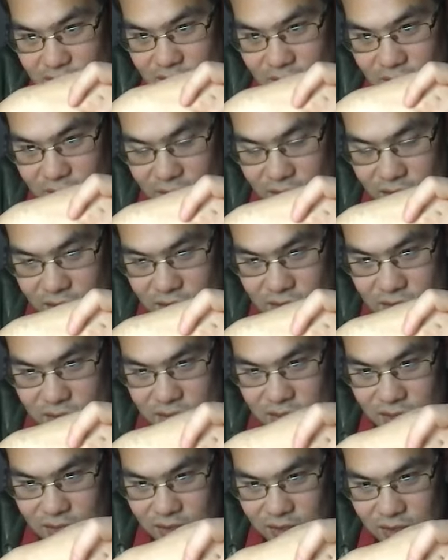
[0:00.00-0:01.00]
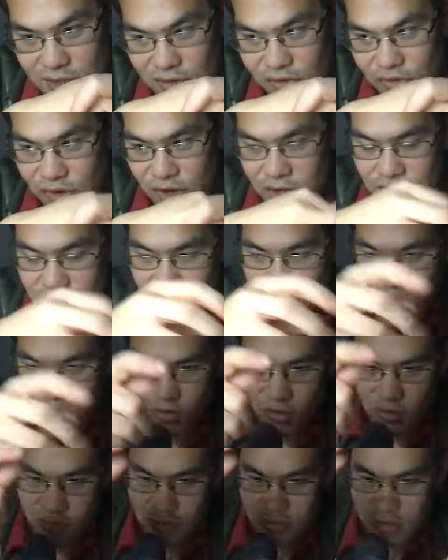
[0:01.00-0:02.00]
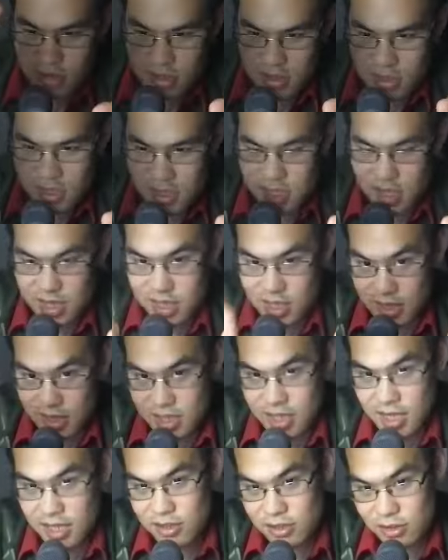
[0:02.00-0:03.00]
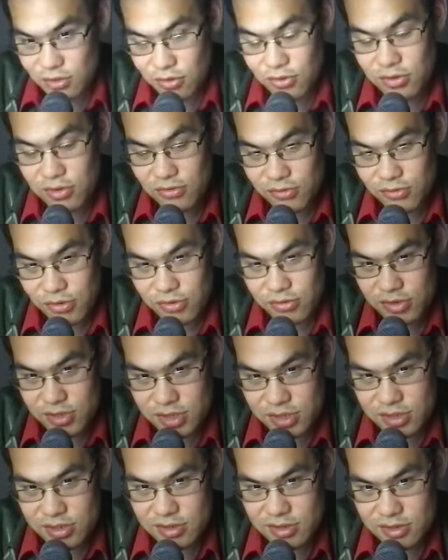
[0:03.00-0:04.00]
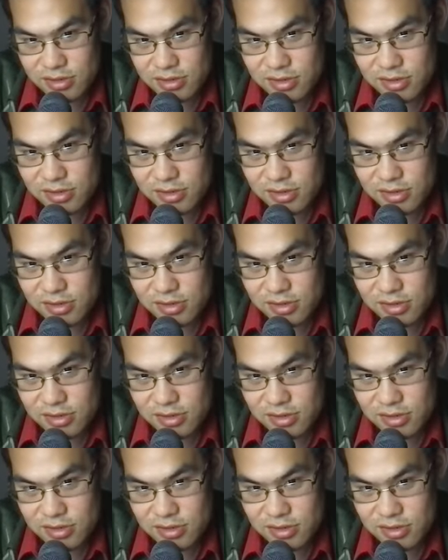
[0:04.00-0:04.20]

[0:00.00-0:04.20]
is they're trying to go and take the local roads,